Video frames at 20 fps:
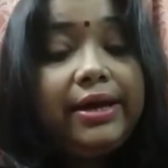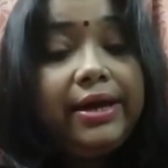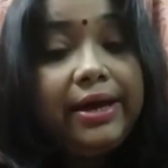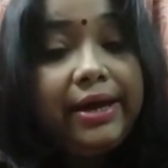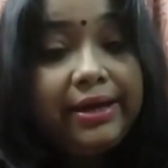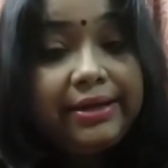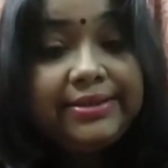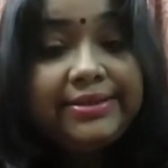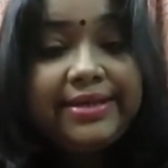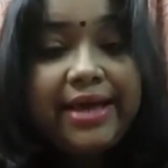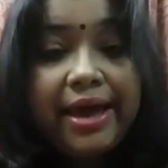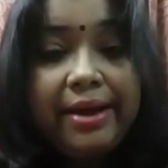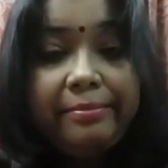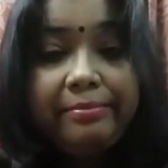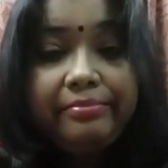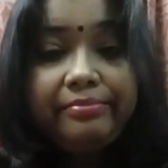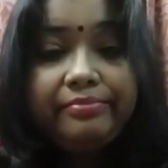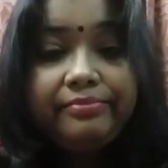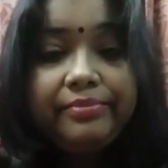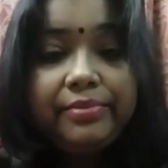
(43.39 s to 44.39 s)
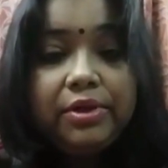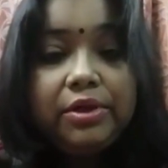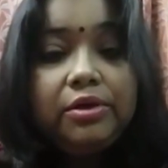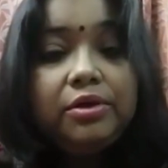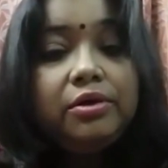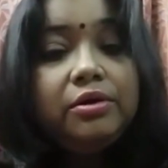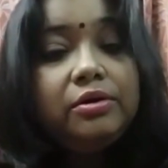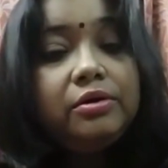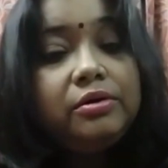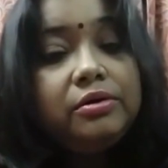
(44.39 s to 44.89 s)
exam
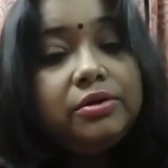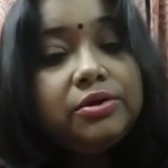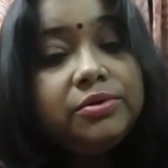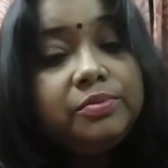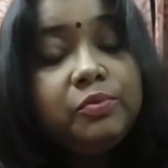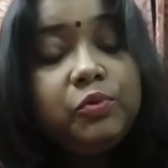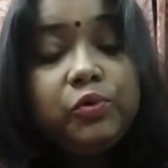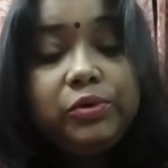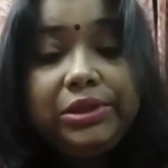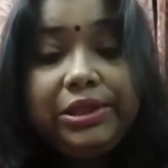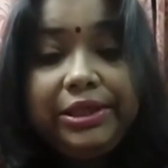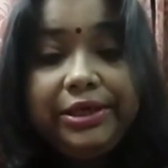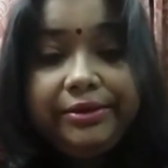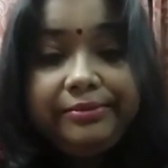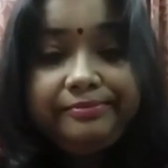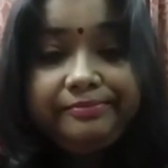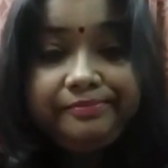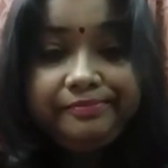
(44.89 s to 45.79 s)
smoothly.